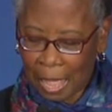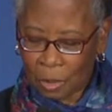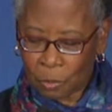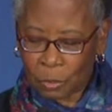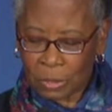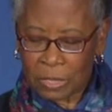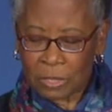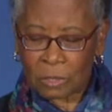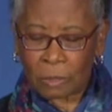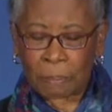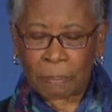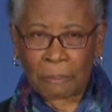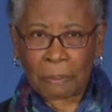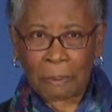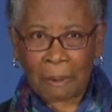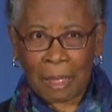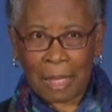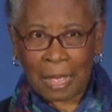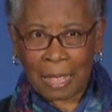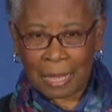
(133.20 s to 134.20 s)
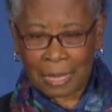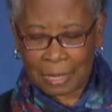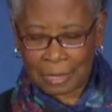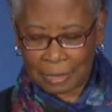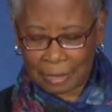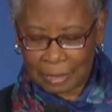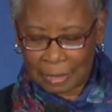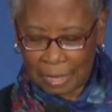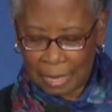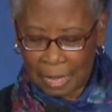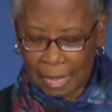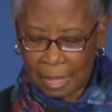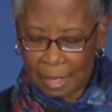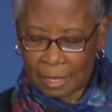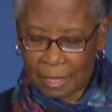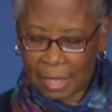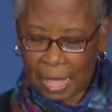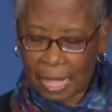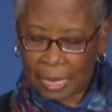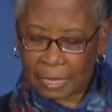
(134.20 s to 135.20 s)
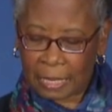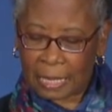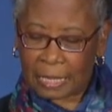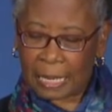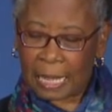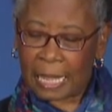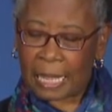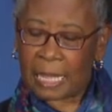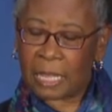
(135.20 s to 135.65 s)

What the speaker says: I was surprised that an